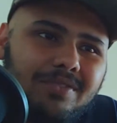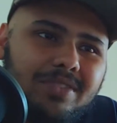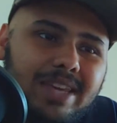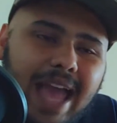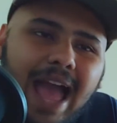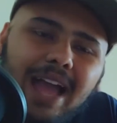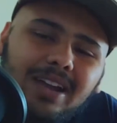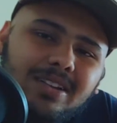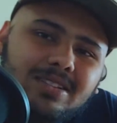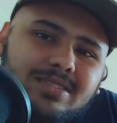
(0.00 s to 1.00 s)
the
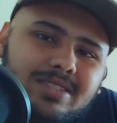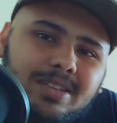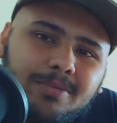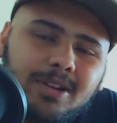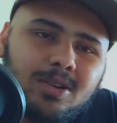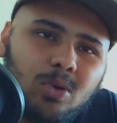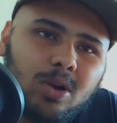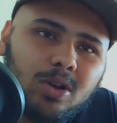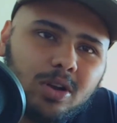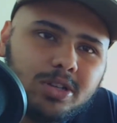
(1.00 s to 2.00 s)
actors seem to do a
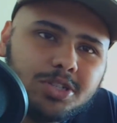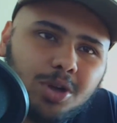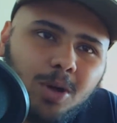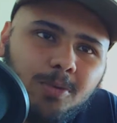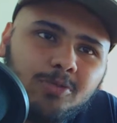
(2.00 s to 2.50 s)
good job